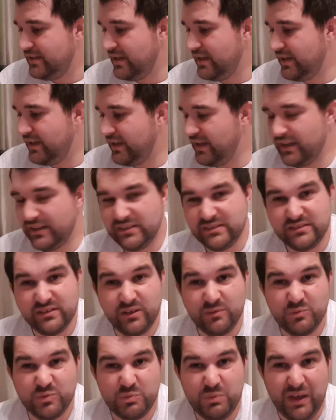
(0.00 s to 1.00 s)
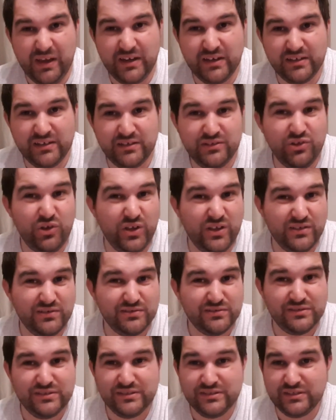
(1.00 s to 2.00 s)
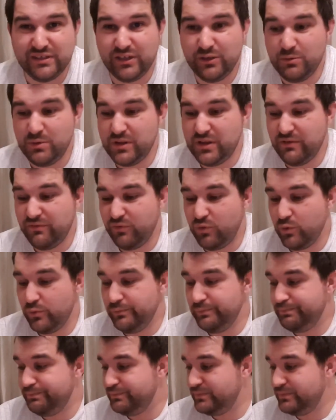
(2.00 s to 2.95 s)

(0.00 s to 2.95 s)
and getting the time to paint at night is a little bit difficult.